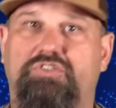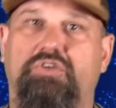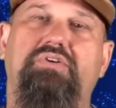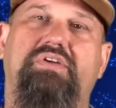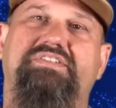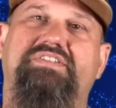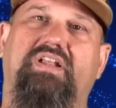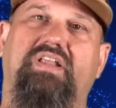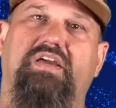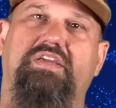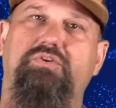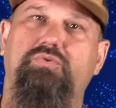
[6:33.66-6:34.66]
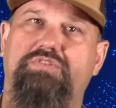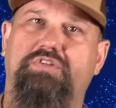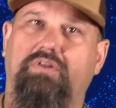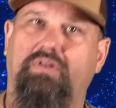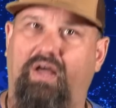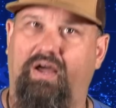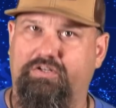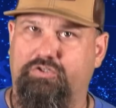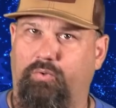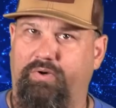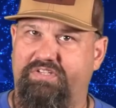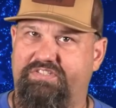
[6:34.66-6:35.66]
So you can sell a used Glock
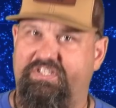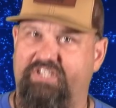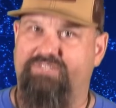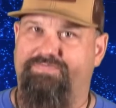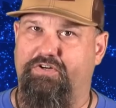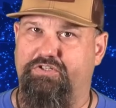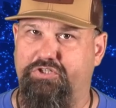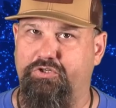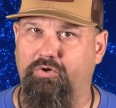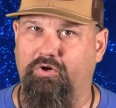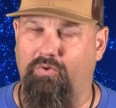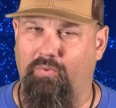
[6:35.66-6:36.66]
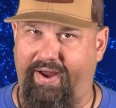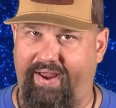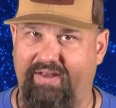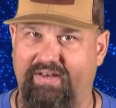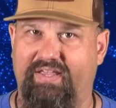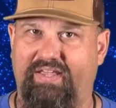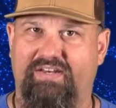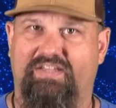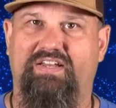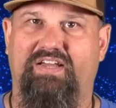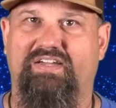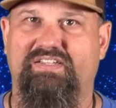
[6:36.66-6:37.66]
26 for $2,000 in
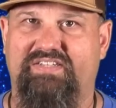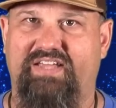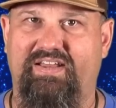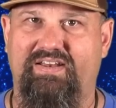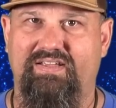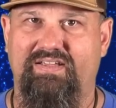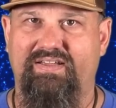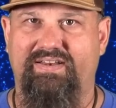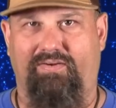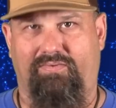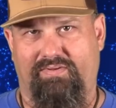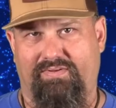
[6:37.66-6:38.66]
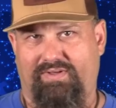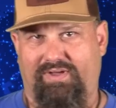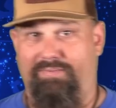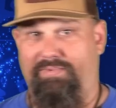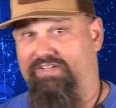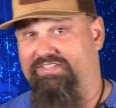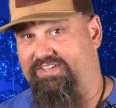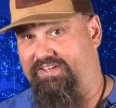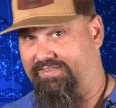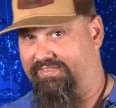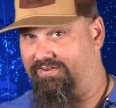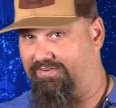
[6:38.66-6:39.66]
Kanuckistan? Now, I'm not
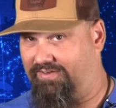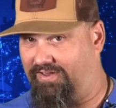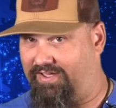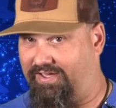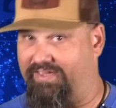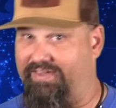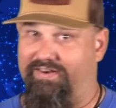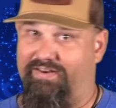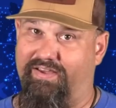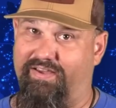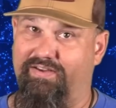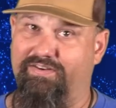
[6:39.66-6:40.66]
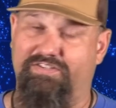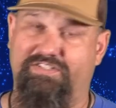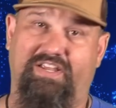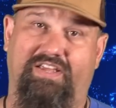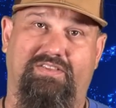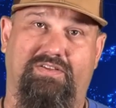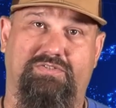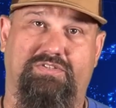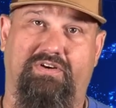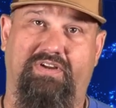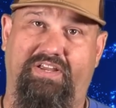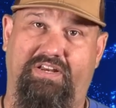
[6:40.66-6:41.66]
saying they're lying, and I understand those
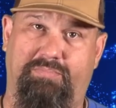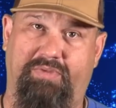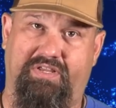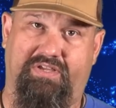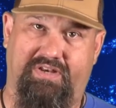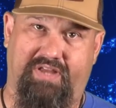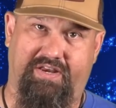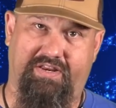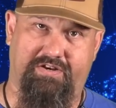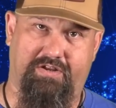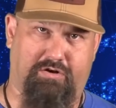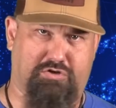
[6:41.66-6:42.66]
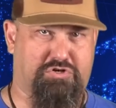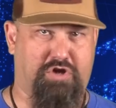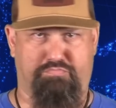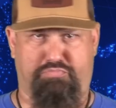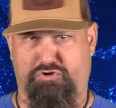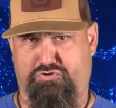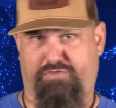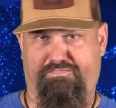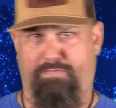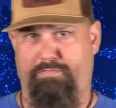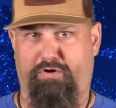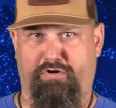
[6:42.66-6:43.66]
are itty-bitty Canadian dollars, not big tough
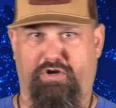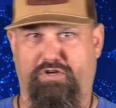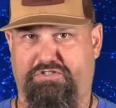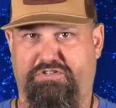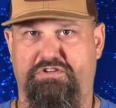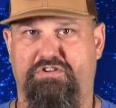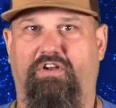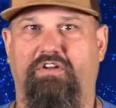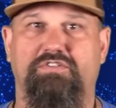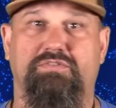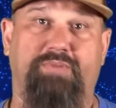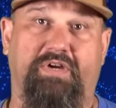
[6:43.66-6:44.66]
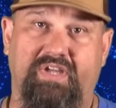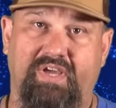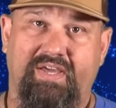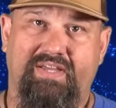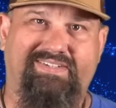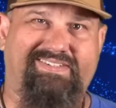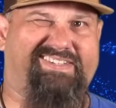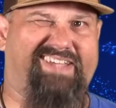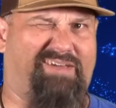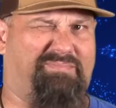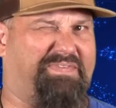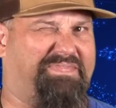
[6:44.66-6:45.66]
Amerikansky dollars, but
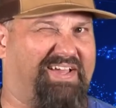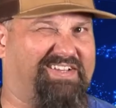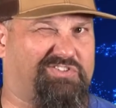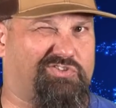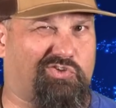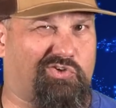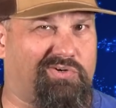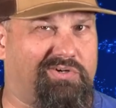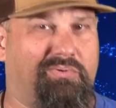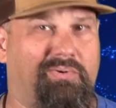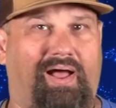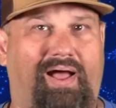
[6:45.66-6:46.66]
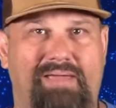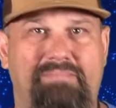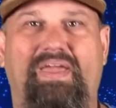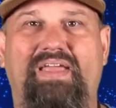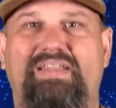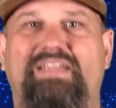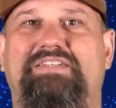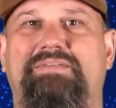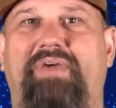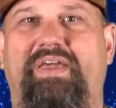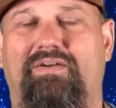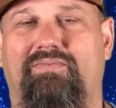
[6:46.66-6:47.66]
damn, if that's true, I may need to
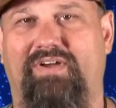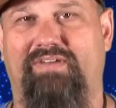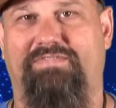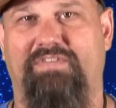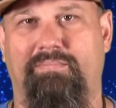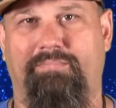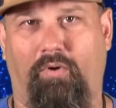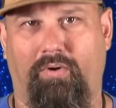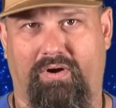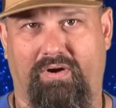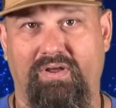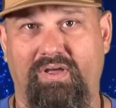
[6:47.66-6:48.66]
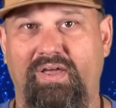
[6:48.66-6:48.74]
make a run for the border.